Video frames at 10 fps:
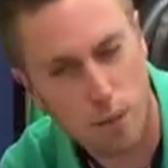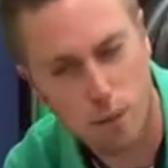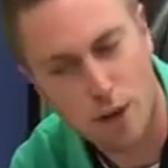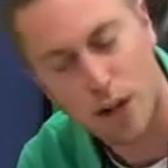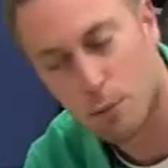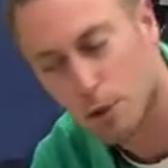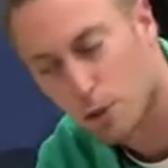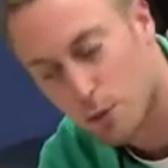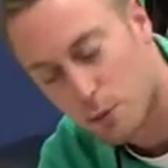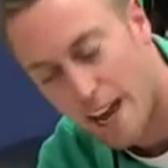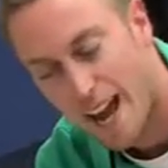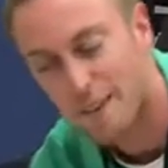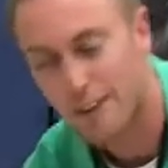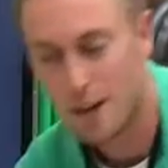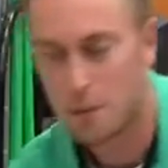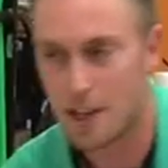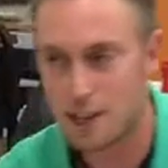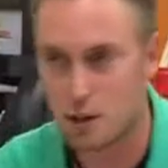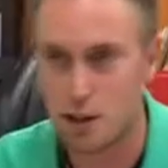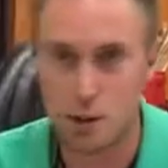the most valuable tools we have
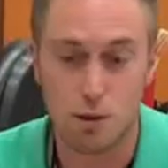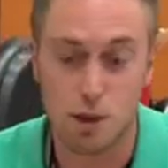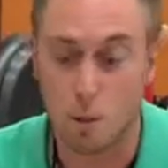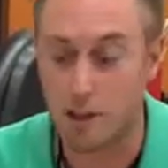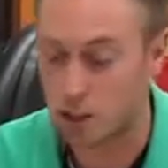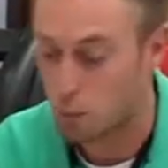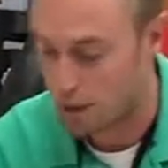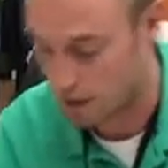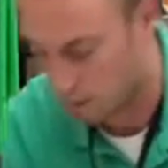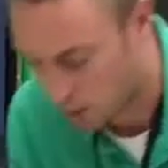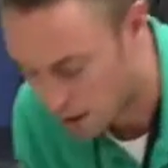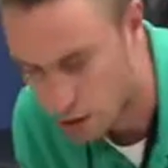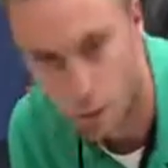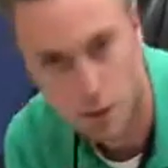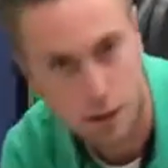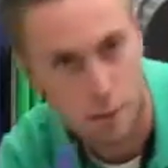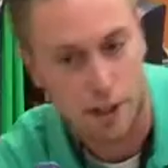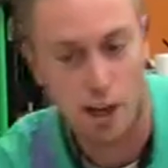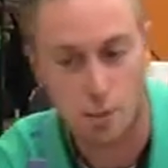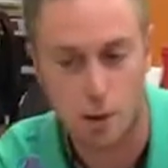because you can do so much with them, okay? So we'll start with the
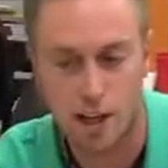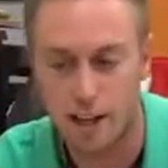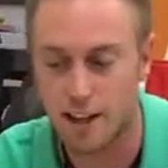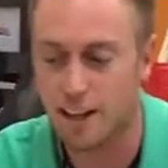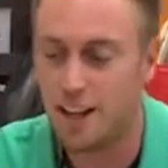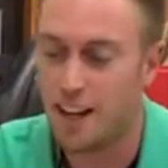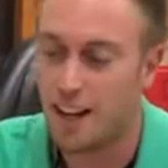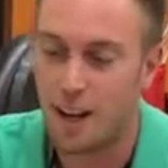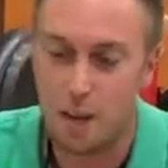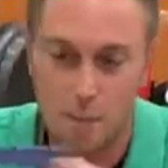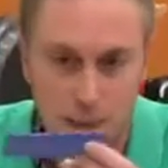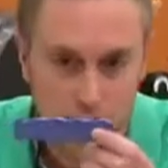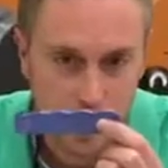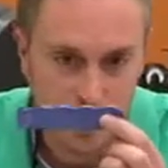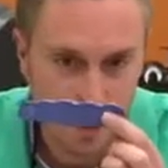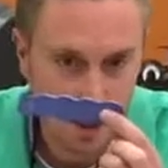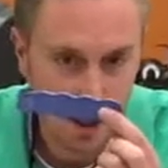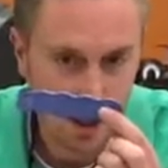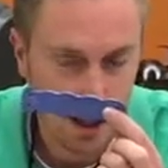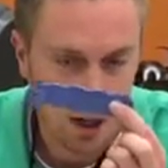cardboard cutter. This is
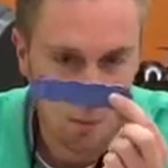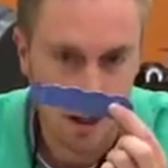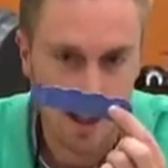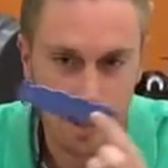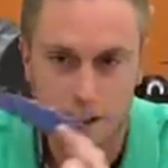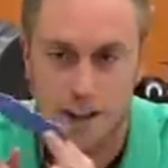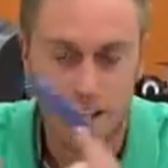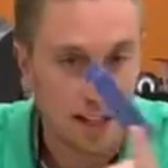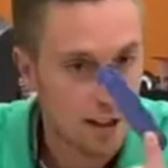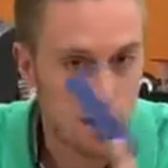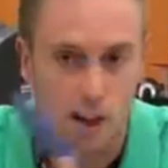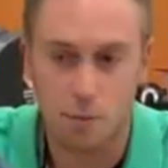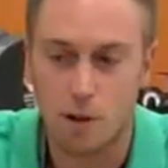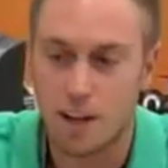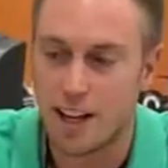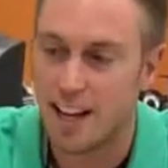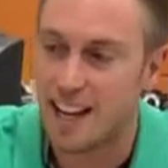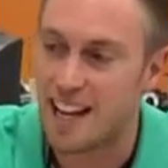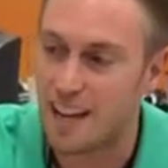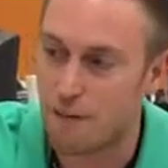called a cardboard cutter. It cuts cardboard,
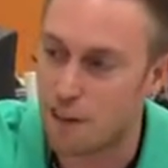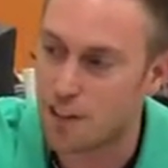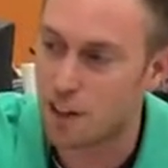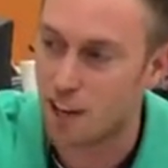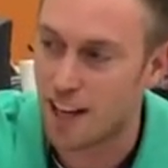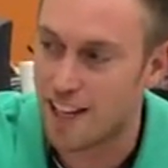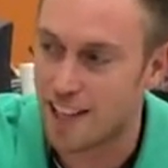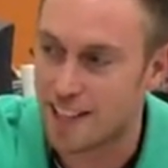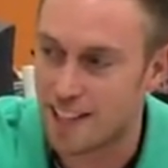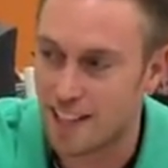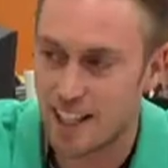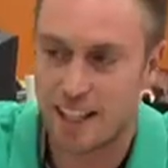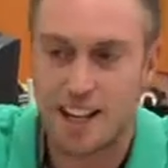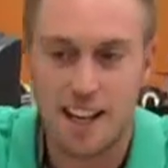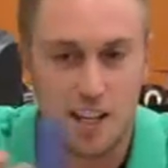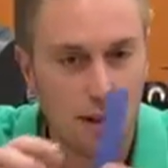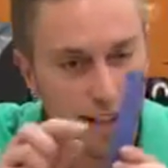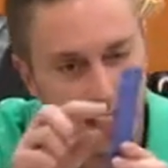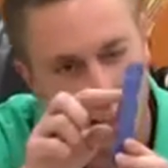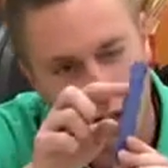kind of fits in your hand nicely. You can
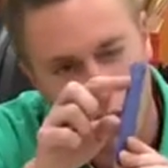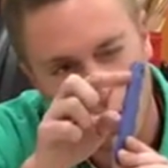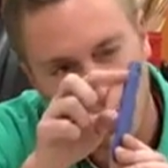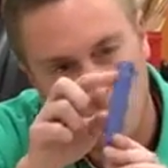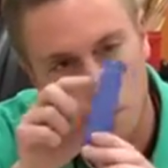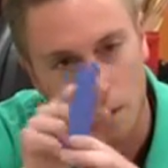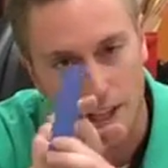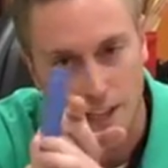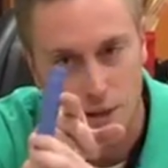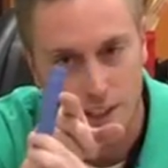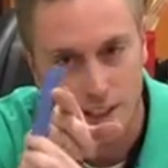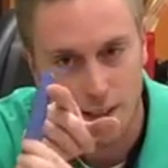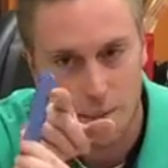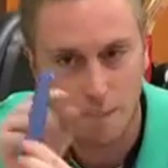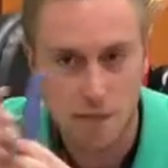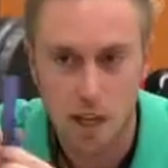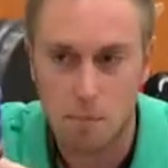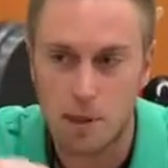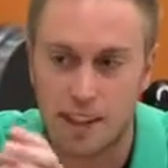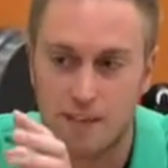see there's two little blades right there,
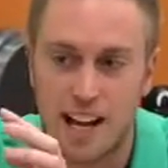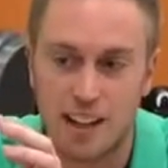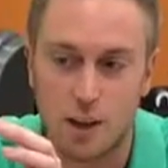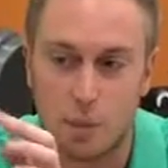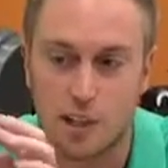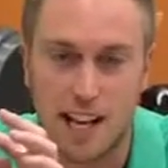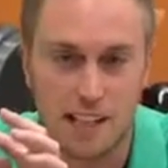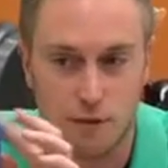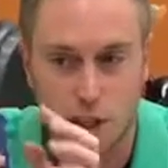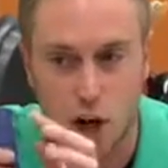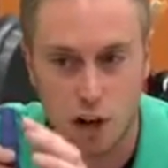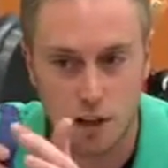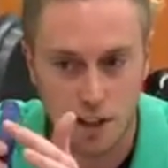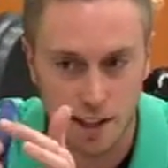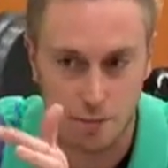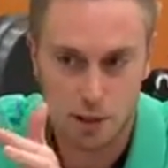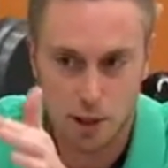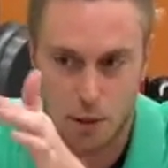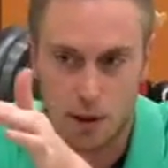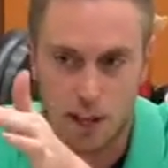but they've got little protective guards on them,
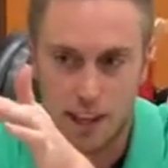so